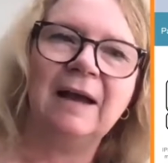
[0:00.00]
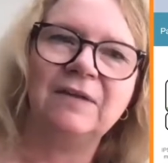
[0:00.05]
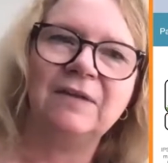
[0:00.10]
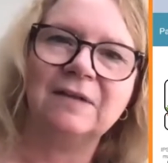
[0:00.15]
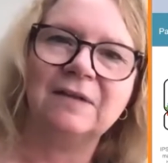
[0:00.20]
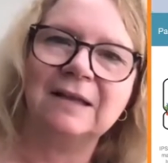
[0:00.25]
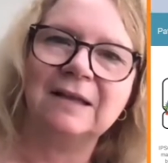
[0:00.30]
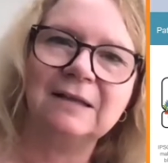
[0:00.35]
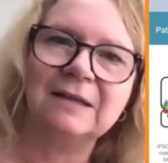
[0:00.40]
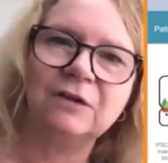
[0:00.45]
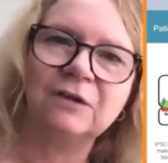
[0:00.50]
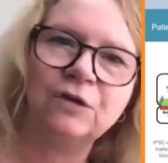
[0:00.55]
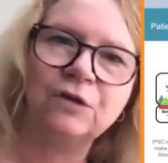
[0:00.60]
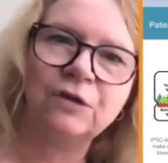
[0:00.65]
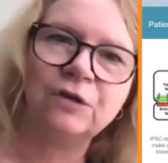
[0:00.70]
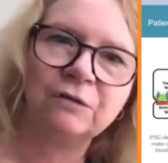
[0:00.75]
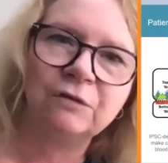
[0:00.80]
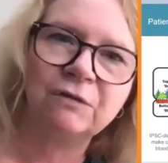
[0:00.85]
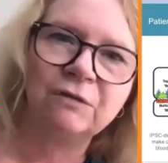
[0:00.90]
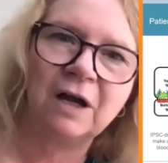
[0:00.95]
this little
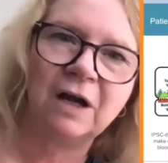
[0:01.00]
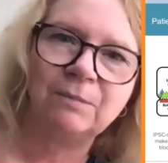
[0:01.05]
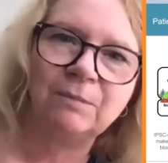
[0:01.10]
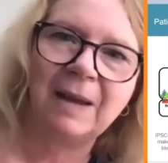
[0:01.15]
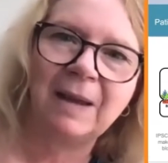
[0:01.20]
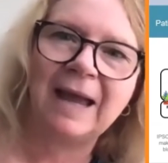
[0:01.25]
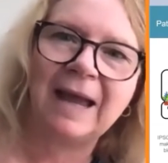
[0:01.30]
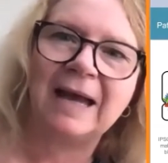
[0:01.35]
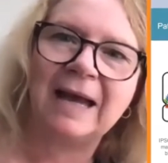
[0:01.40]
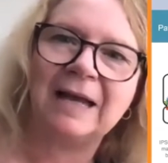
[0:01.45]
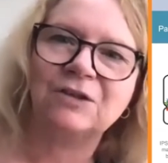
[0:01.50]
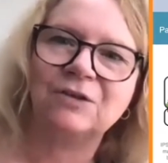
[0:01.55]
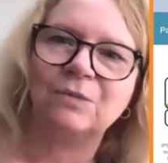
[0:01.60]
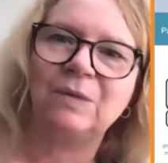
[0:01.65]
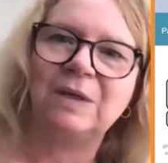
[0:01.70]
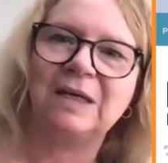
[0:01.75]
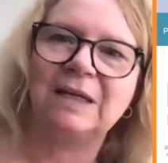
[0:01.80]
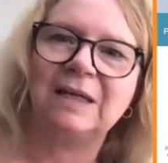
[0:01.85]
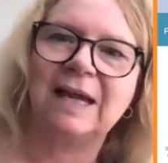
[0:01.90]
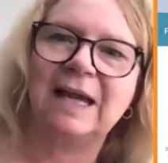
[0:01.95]
neuron patch,
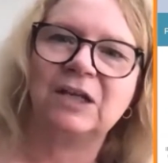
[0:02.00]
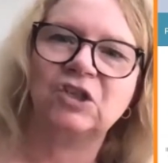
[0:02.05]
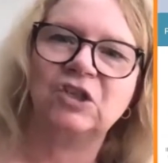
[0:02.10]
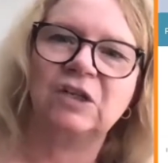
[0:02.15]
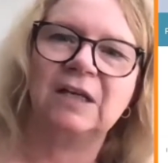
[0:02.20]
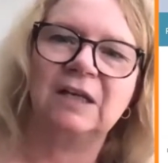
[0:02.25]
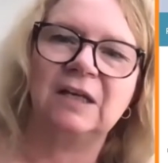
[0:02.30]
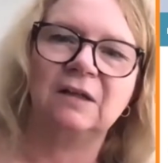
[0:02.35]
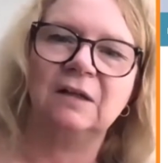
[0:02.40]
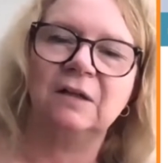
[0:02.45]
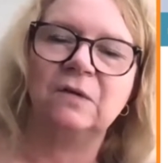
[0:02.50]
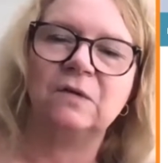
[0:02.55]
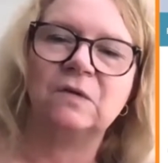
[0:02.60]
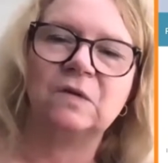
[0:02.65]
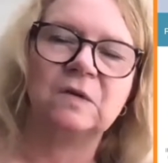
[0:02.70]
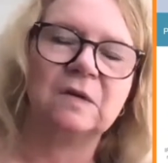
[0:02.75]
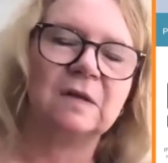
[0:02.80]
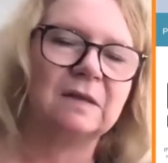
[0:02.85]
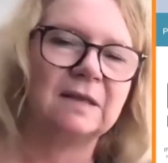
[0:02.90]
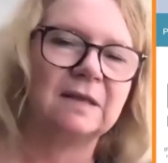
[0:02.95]
we can actually get close
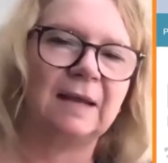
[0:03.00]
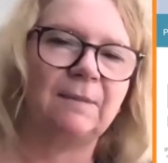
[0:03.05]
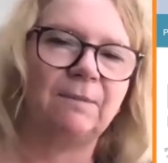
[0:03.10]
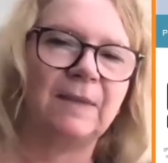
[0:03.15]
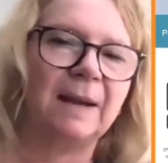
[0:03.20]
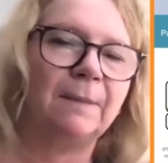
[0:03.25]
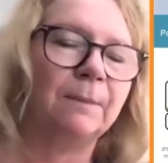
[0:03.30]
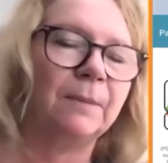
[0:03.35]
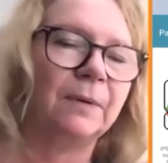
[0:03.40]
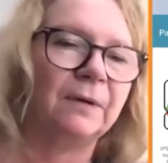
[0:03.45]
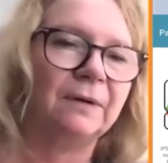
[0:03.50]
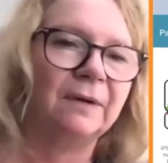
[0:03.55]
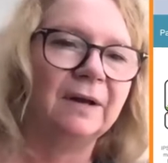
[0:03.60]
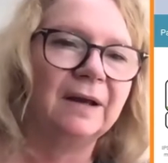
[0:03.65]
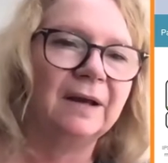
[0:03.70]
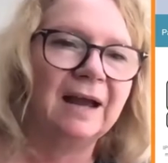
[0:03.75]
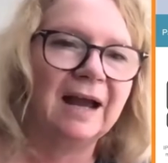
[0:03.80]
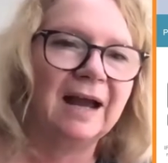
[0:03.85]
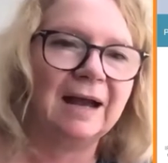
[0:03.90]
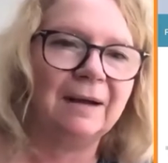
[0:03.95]
to the same number
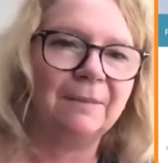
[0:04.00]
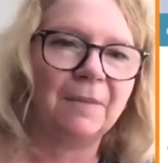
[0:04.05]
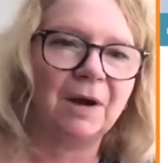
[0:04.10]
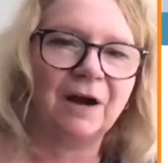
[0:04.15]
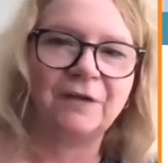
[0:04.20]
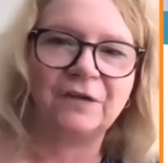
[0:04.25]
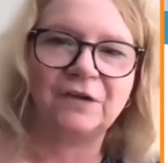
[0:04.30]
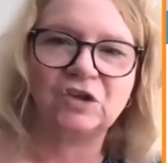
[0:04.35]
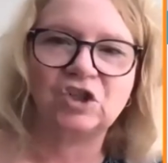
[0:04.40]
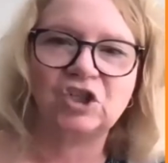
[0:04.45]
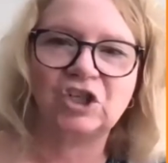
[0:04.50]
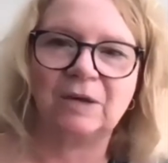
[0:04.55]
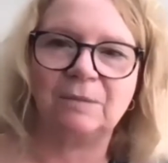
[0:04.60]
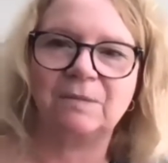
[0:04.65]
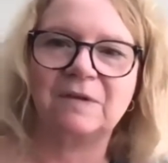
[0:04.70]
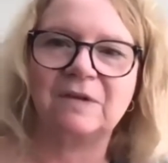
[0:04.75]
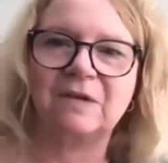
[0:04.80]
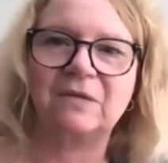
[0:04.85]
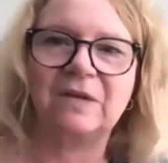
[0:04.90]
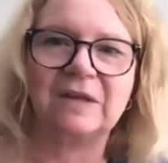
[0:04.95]
on the
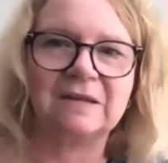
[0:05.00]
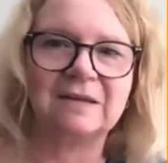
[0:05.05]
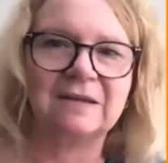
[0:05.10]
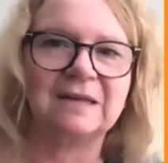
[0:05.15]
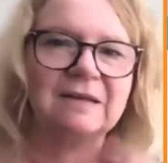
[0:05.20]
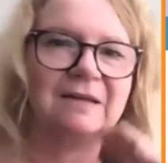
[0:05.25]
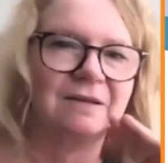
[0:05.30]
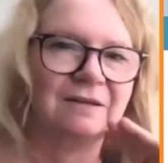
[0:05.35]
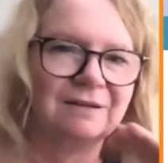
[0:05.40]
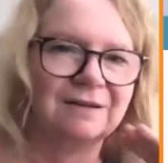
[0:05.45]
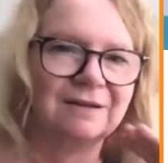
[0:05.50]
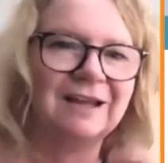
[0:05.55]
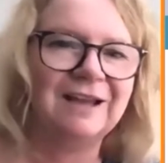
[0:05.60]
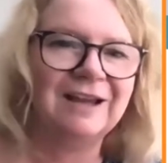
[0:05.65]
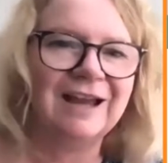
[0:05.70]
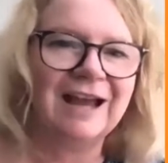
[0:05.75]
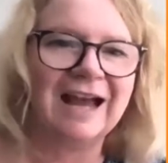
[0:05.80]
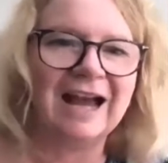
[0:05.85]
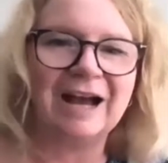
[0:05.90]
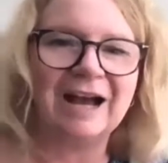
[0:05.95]
chip. So this is
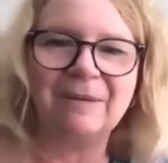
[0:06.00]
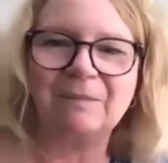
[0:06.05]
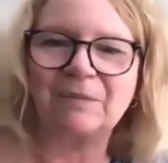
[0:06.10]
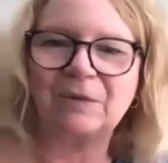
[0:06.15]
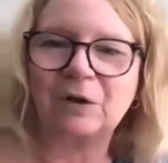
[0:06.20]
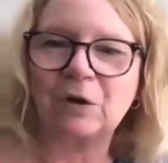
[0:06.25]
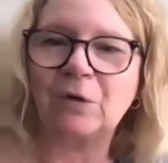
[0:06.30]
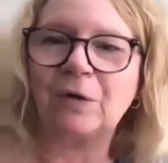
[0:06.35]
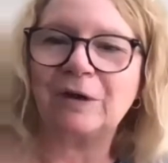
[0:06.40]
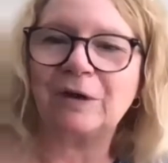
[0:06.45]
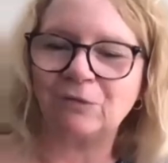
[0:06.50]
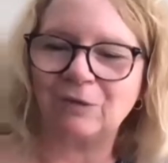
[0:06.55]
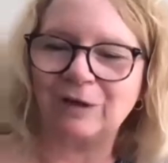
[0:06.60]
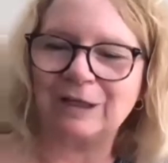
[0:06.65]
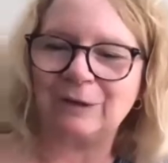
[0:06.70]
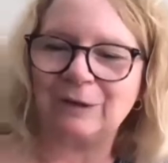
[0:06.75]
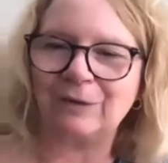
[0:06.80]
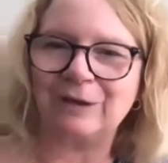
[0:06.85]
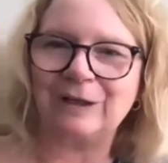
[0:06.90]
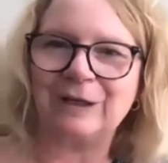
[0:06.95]
going
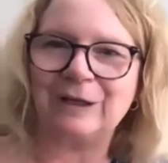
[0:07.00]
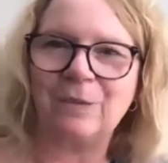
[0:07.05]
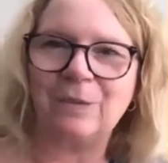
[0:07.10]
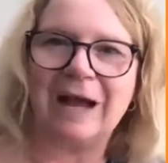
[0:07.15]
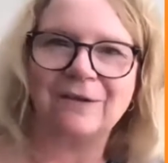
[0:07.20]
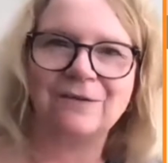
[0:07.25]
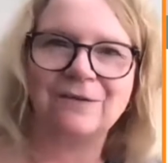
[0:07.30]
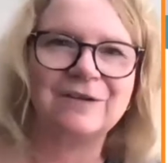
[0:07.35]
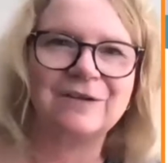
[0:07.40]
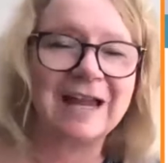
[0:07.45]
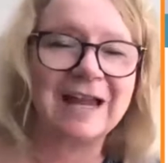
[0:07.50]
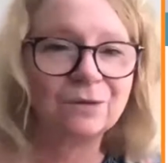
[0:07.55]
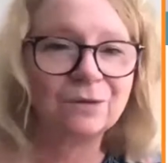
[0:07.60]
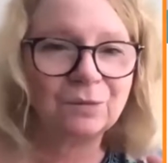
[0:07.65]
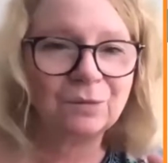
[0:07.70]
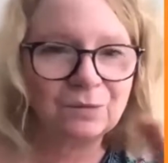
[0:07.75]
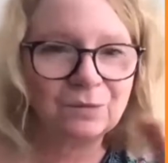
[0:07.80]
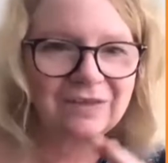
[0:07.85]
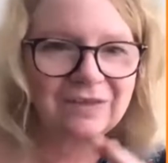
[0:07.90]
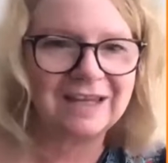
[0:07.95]
really, really well. So that's
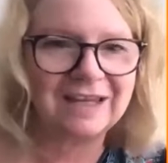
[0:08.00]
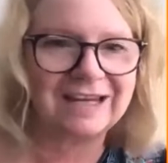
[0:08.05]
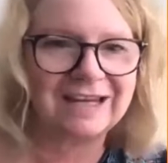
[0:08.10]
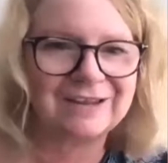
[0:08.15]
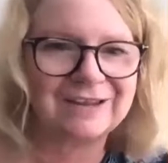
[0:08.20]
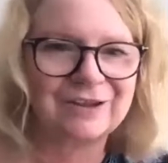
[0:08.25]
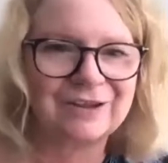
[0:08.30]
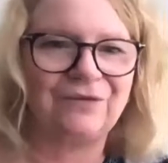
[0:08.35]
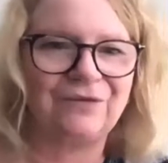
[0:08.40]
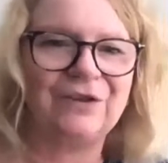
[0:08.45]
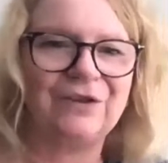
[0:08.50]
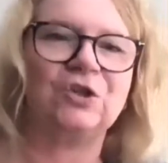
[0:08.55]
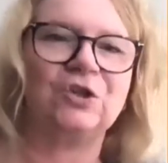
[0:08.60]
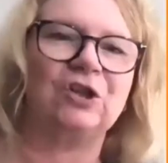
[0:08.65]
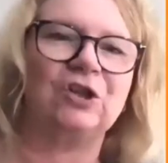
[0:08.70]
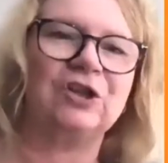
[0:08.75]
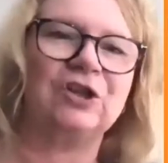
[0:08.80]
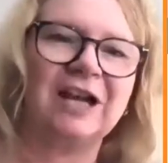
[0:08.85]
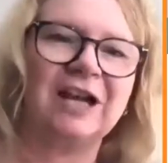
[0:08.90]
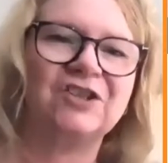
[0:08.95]
what we think is the
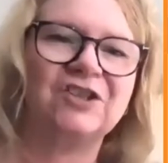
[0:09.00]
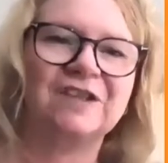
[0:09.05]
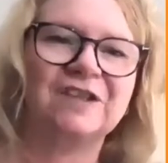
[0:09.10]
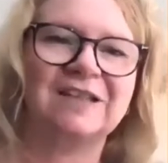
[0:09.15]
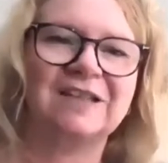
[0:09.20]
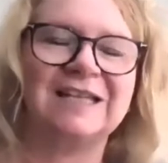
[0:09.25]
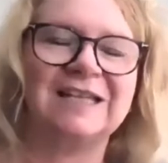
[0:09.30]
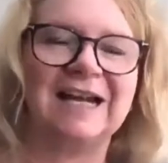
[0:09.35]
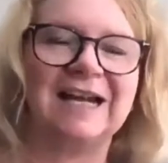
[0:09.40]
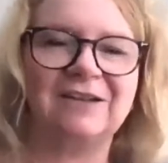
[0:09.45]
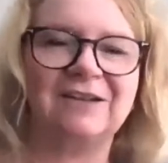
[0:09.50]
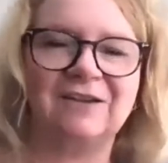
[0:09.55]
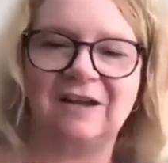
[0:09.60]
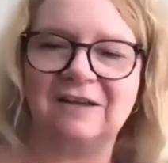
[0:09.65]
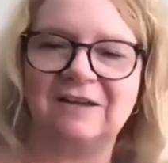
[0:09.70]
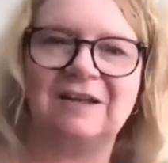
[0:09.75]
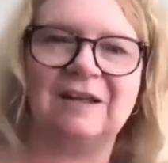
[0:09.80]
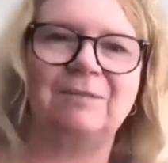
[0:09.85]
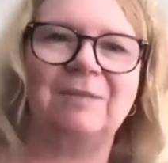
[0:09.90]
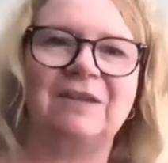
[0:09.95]
future, not just the
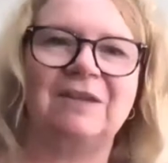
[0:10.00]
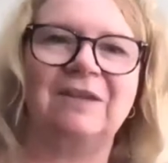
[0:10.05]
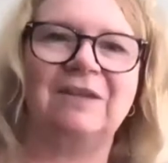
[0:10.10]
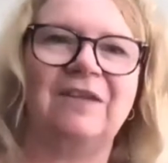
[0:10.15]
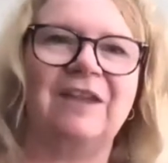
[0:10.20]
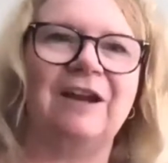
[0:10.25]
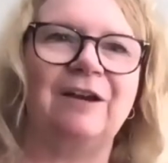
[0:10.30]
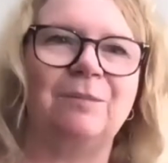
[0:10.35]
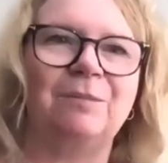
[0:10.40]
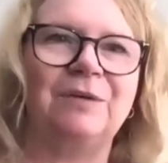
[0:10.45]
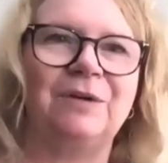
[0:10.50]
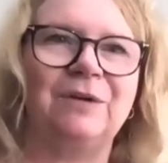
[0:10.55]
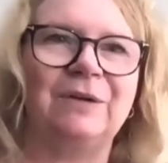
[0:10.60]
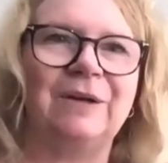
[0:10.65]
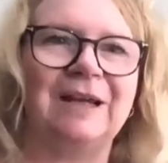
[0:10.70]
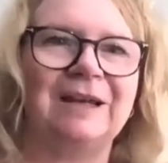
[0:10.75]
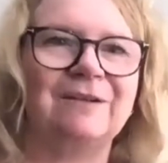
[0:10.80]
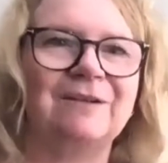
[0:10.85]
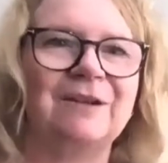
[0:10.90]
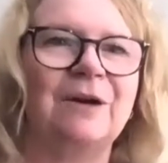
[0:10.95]
diagnostic, but the
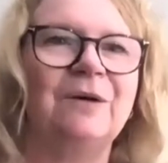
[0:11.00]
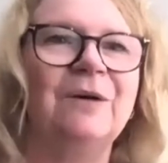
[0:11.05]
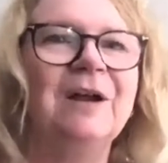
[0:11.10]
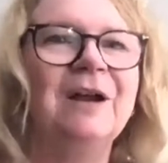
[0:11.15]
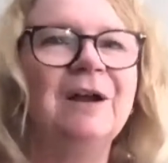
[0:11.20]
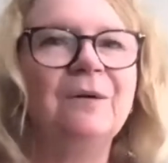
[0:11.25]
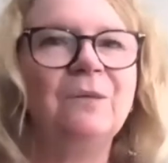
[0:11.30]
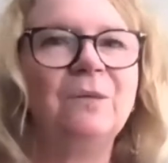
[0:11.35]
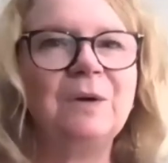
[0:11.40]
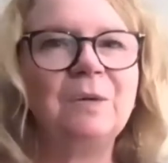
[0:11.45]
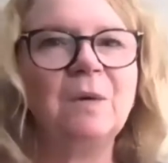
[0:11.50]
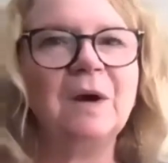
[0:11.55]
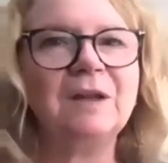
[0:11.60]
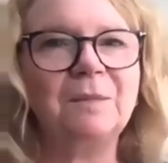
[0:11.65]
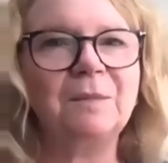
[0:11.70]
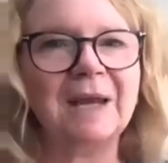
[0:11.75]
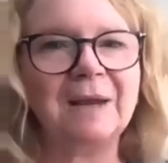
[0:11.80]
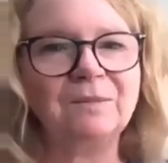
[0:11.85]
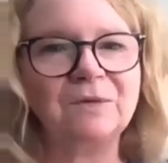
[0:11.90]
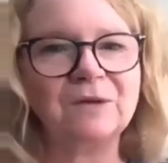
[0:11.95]
therapeutic. So we want
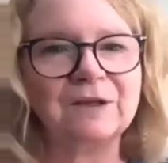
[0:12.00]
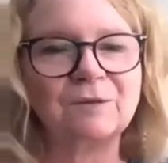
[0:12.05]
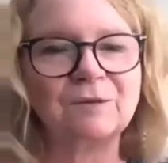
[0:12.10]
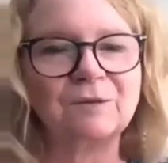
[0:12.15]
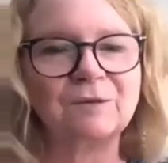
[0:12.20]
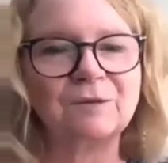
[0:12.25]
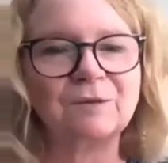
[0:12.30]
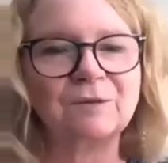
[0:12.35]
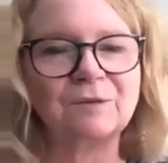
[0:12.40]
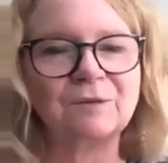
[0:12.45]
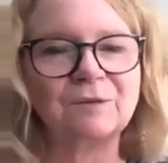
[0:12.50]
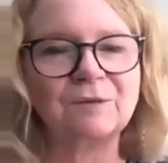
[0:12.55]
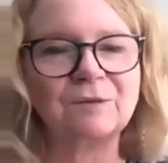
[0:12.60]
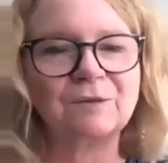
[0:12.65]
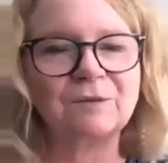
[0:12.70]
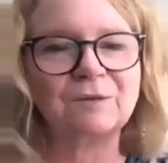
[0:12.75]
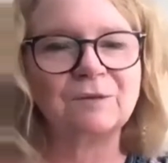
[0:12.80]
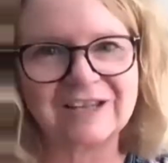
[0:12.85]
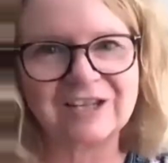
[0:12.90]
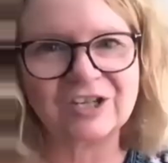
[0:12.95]
to be able to
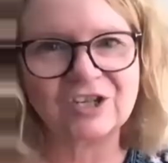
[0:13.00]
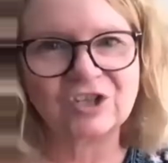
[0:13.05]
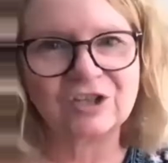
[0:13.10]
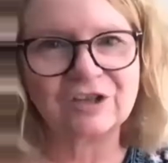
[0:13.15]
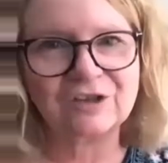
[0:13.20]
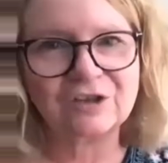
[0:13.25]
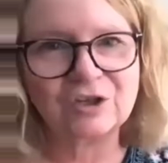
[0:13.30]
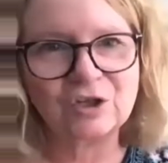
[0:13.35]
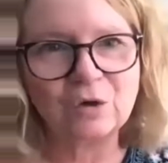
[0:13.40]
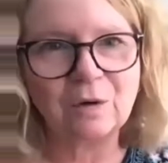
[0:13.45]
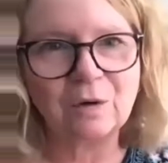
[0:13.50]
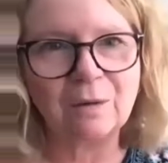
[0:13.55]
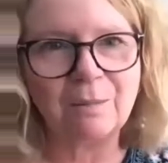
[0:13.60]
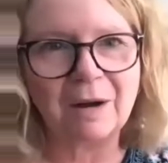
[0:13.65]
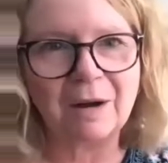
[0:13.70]
expand the physician's